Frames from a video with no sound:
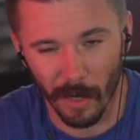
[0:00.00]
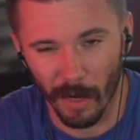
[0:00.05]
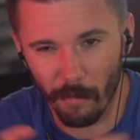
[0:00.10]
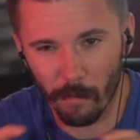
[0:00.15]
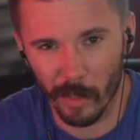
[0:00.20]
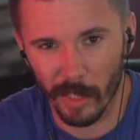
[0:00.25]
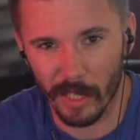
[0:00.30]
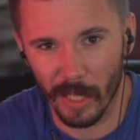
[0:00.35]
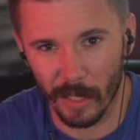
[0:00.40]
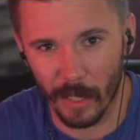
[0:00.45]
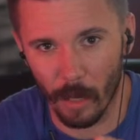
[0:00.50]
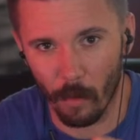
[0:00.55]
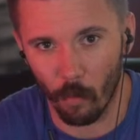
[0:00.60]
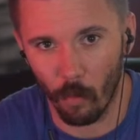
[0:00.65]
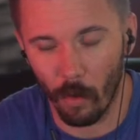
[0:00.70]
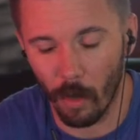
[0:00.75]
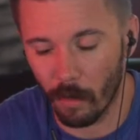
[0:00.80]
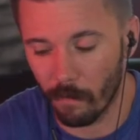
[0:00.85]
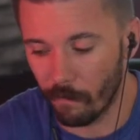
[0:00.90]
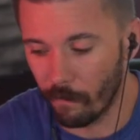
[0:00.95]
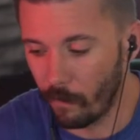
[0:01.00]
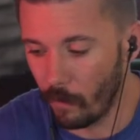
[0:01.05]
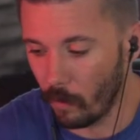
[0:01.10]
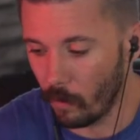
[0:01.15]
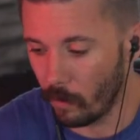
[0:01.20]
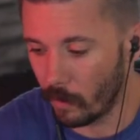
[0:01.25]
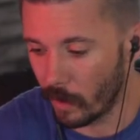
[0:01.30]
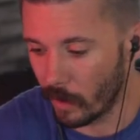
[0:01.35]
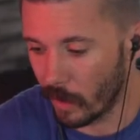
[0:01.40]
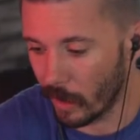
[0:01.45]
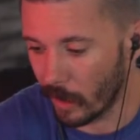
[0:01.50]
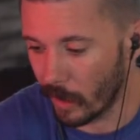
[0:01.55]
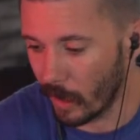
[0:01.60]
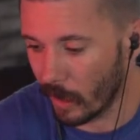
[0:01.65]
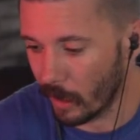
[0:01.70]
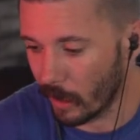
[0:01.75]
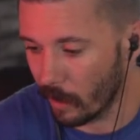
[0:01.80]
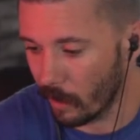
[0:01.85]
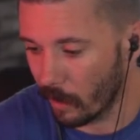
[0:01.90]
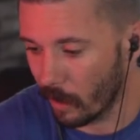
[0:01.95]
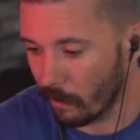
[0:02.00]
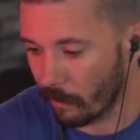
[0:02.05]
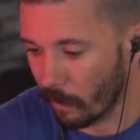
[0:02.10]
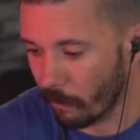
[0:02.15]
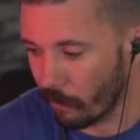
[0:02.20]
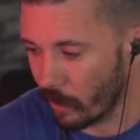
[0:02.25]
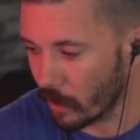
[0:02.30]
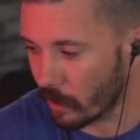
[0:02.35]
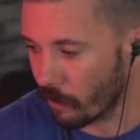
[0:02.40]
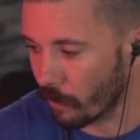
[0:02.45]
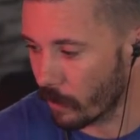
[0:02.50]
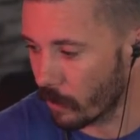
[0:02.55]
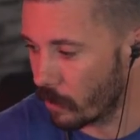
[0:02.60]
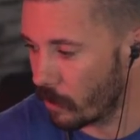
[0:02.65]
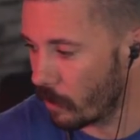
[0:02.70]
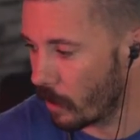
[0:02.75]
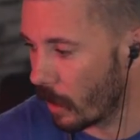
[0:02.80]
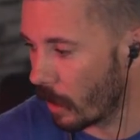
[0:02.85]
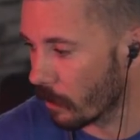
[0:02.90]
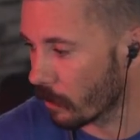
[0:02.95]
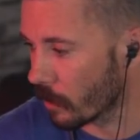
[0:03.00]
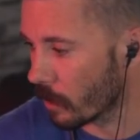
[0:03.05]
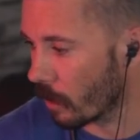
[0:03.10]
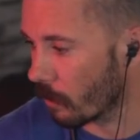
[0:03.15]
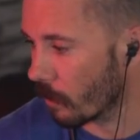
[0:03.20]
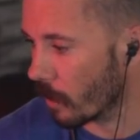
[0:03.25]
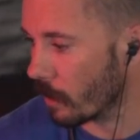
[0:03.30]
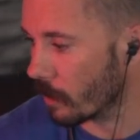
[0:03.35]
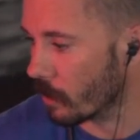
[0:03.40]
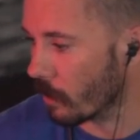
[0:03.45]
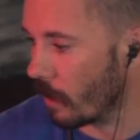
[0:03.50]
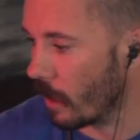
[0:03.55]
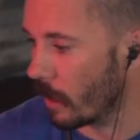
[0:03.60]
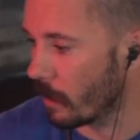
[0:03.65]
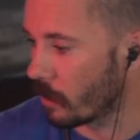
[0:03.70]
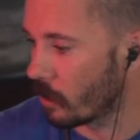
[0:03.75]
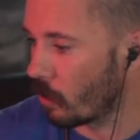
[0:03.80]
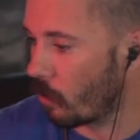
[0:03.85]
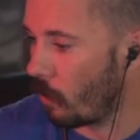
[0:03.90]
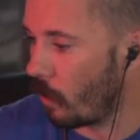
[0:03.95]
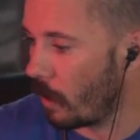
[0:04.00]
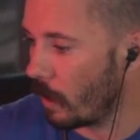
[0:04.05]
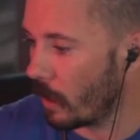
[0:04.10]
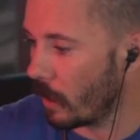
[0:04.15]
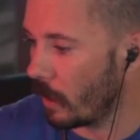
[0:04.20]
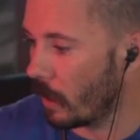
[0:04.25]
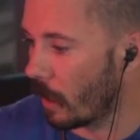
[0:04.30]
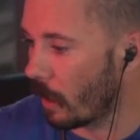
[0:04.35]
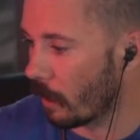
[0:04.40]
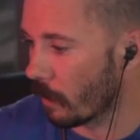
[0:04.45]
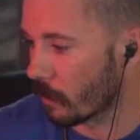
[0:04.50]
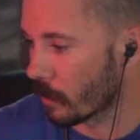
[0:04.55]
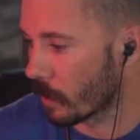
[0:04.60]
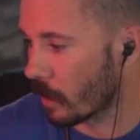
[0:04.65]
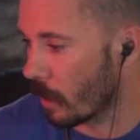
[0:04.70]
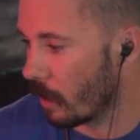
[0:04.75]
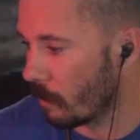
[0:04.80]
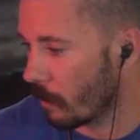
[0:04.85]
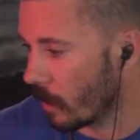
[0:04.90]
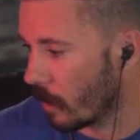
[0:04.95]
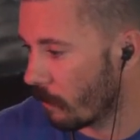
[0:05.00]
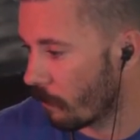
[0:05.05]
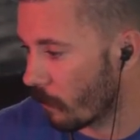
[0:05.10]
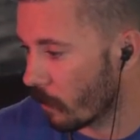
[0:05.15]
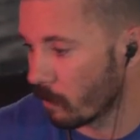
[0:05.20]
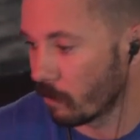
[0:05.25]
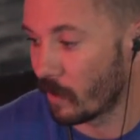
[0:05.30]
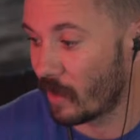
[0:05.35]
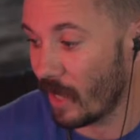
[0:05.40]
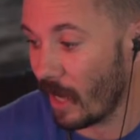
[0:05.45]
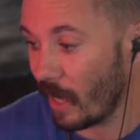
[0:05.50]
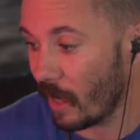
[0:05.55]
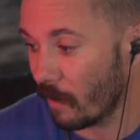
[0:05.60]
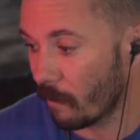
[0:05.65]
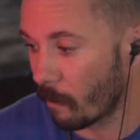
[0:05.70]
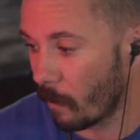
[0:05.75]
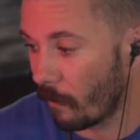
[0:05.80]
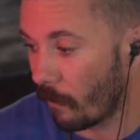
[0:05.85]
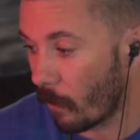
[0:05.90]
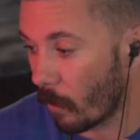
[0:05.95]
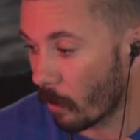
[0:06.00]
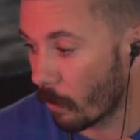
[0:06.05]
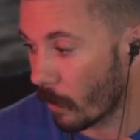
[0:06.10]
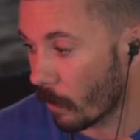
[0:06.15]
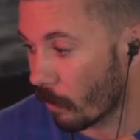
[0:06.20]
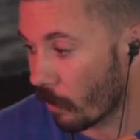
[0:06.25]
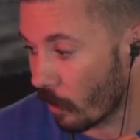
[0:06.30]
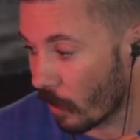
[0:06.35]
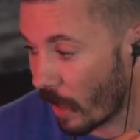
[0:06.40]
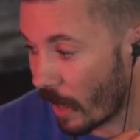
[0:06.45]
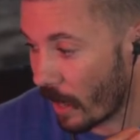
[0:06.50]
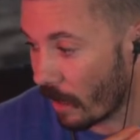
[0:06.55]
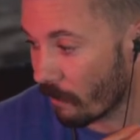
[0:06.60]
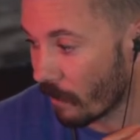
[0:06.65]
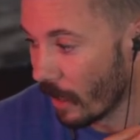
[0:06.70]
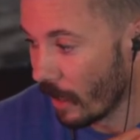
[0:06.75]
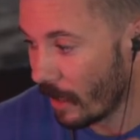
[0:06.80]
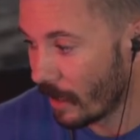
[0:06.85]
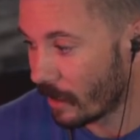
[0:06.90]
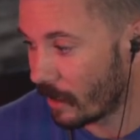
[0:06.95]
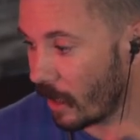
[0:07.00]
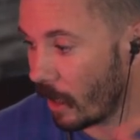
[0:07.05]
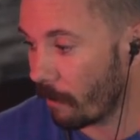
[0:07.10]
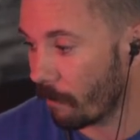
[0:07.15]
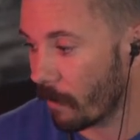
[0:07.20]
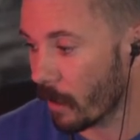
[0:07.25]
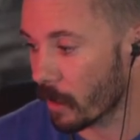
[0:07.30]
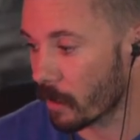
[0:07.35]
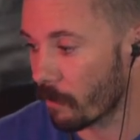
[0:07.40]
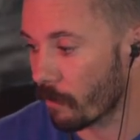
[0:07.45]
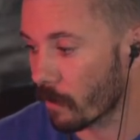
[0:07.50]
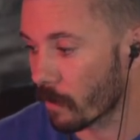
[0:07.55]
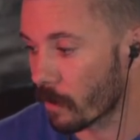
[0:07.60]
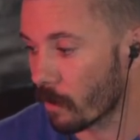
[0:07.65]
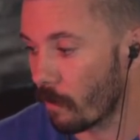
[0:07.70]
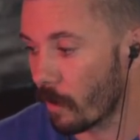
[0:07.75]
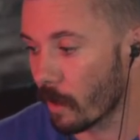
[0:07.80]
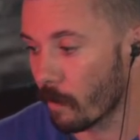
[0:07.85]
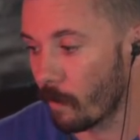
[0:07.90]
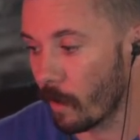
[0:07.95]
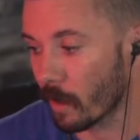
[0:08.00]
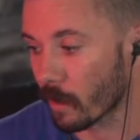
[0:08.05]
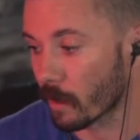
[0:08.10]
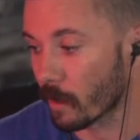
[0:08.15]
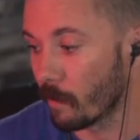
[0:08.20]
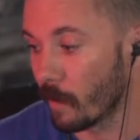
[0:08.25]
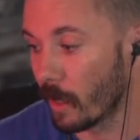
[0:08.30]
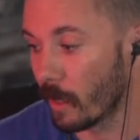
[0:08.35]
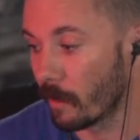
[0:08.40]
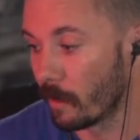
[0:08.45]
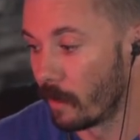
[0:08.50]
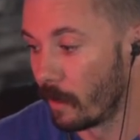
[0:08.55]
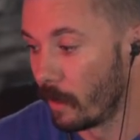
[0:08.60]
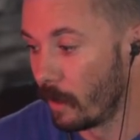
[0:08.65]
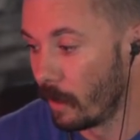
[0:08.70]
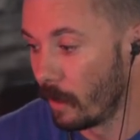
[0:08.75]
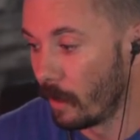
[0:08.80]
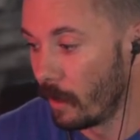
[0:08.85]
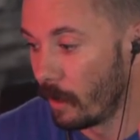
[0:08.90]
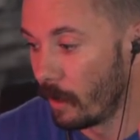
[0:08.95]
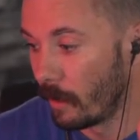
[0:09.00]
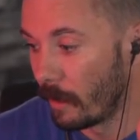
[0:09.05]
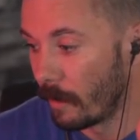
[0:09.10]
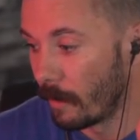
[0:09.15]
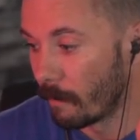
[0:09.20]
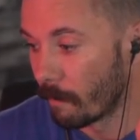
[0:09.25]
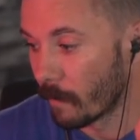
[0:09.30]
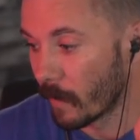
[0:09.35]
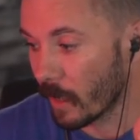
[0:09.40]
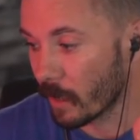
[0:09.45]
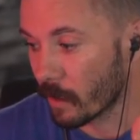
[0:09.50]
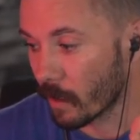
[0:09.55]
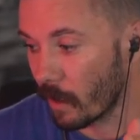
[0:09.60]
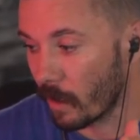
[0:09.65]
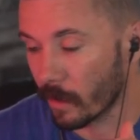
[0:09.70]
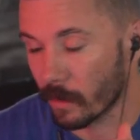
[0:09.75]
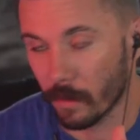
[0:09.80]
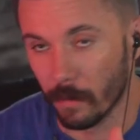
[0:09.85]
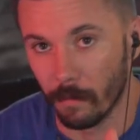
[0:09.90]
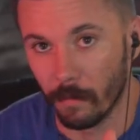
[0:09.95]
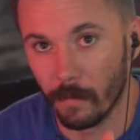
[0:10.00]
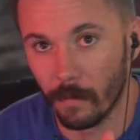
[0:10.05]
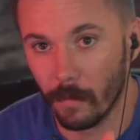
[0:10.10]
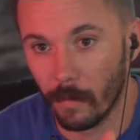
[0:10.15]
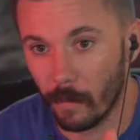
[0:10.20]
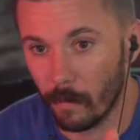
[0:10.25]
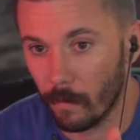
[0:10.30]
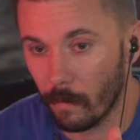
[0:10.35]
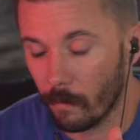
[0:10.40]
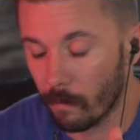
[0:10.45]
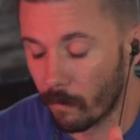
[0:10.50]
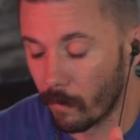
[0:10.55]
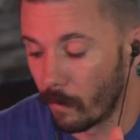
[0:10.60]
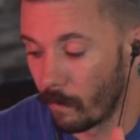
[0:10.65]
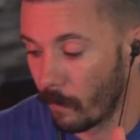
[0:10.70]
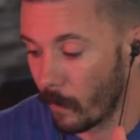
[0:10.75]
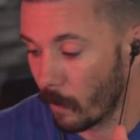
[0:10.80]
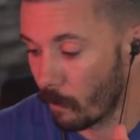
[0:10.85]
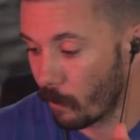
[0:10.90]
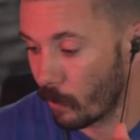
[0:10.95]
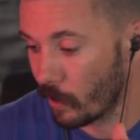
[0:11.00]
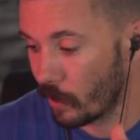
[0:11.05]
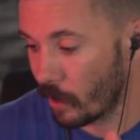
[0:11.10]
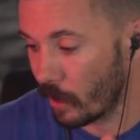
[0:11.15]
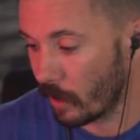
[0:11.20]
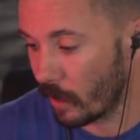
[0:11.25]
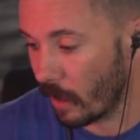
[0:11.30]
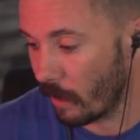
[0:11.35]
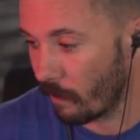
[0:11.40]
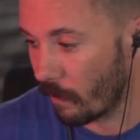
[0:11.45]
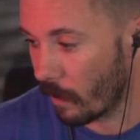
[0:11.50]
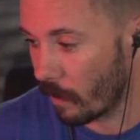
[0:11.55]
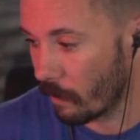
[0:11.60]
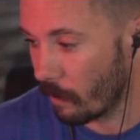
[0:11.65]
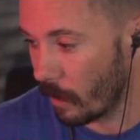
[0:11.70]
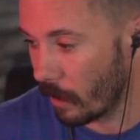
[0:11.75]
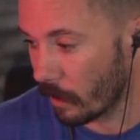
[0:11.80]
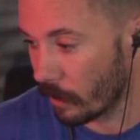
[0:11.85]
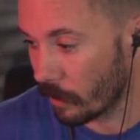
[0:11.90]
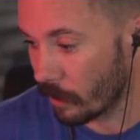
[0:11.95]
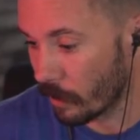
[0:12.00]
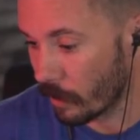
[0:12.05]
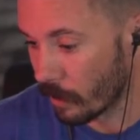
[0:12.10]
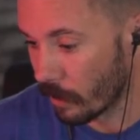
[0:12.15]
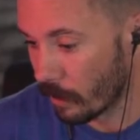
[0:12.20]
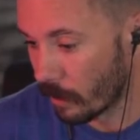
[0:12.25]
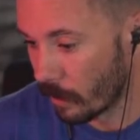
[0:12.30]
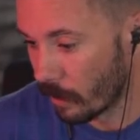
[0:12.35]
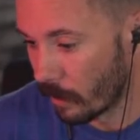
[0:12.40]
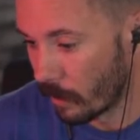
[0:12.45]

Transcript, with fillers: But everybody's got that one food that they can't get enough of. Thanks for the $2 there. We also had $20 come in from Dave before we were live. Dave, thanks for the $20, man. That's awesome. Appreciate that very much.